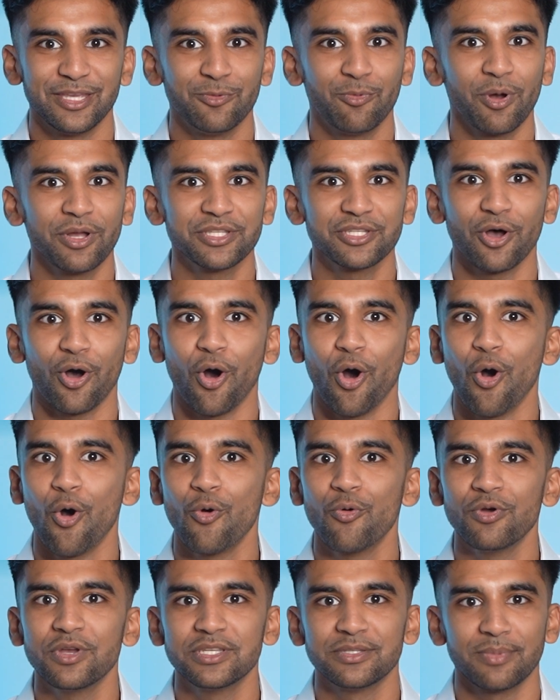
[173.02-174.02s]
You want to
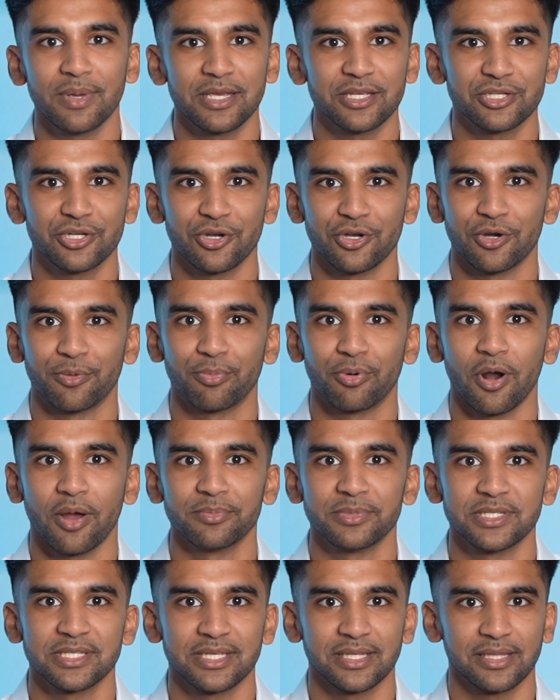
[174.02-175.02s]
always make sure your
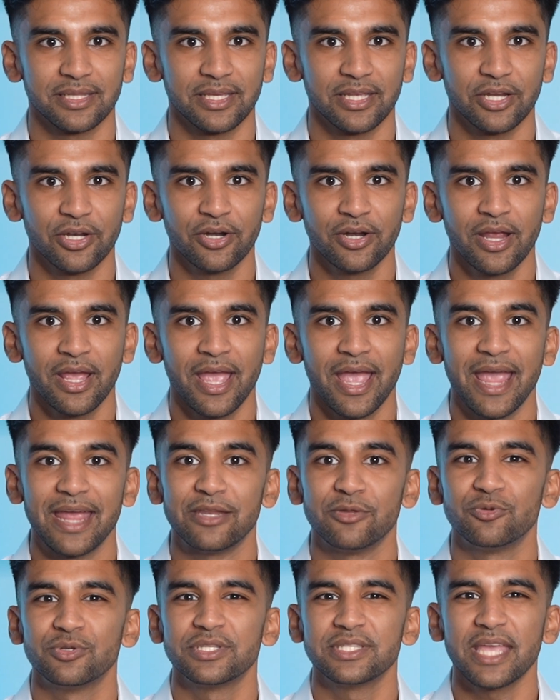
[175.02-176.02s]
prompt is clear
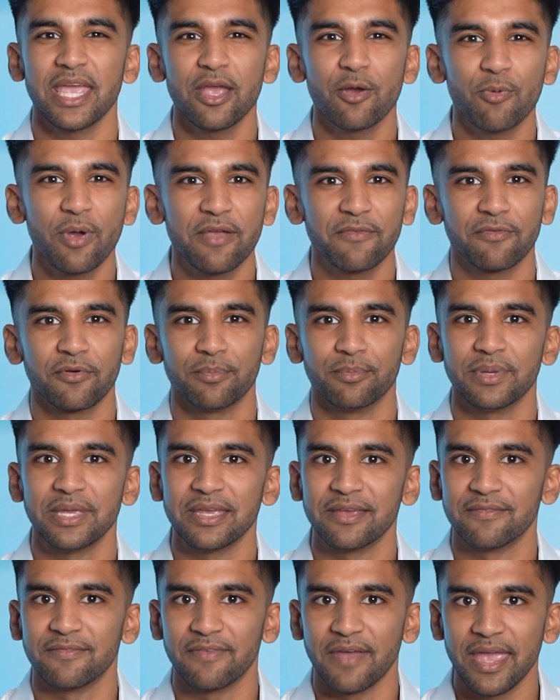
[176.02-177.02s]
and you stay away from
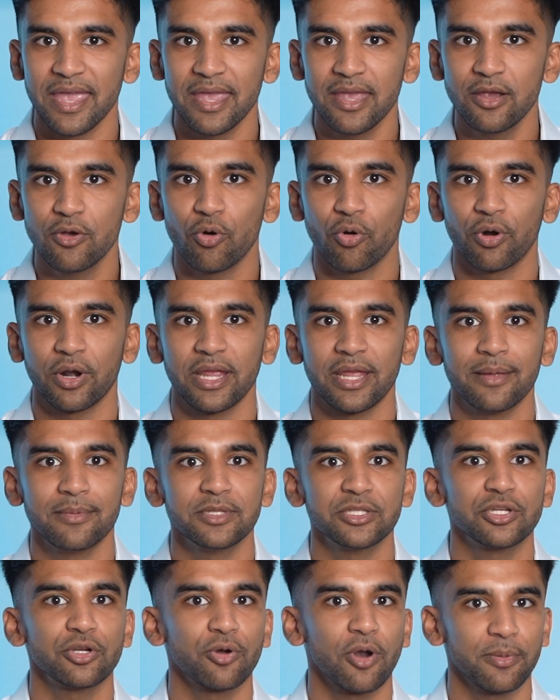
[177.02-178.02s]
being vague or
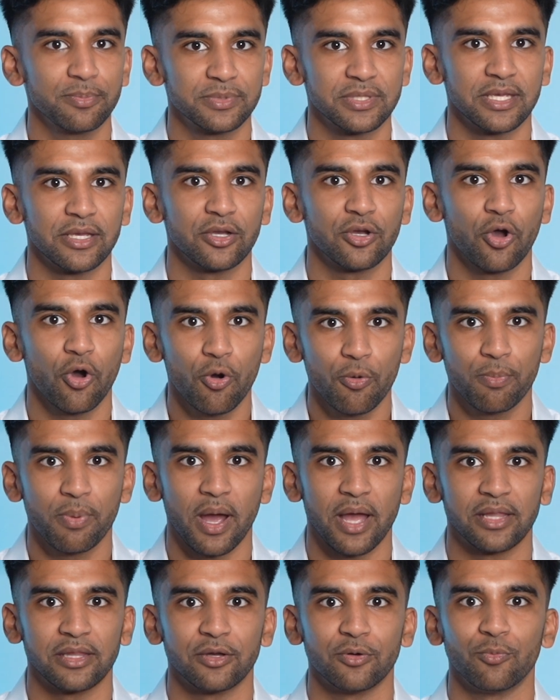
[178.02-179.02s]
interrupting
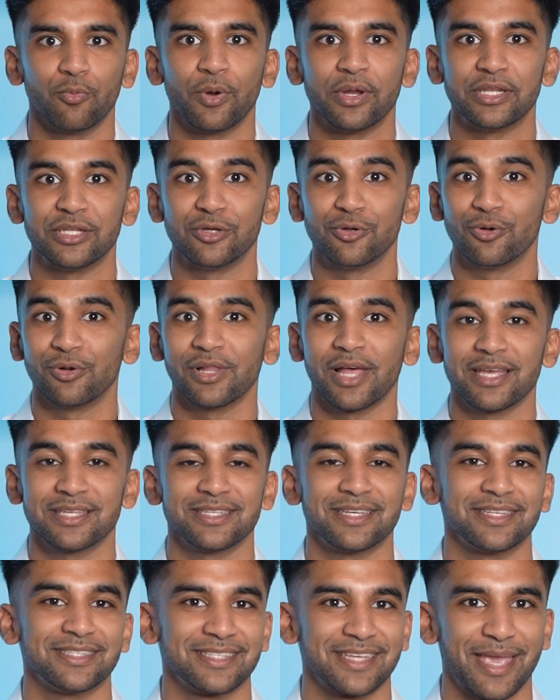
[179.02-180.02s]
Copilot when
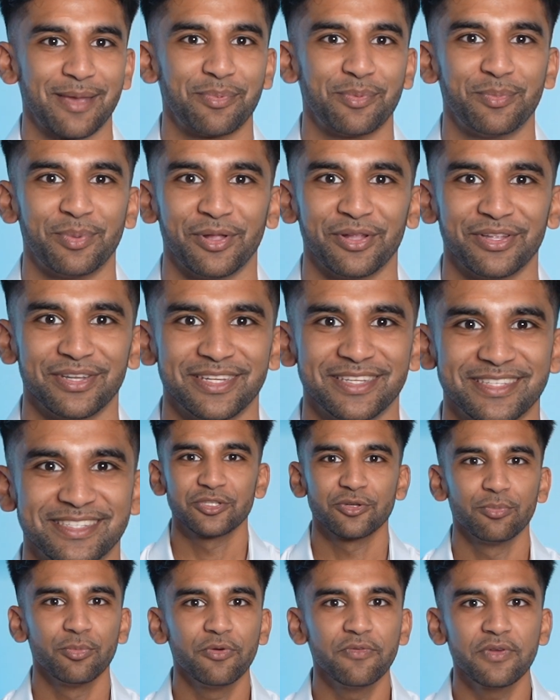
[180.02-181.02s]
utilizing its capability.
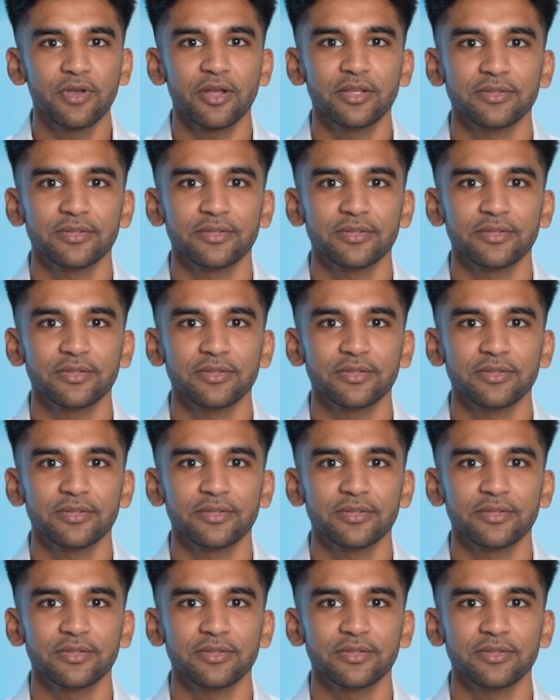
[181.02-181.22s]
So moving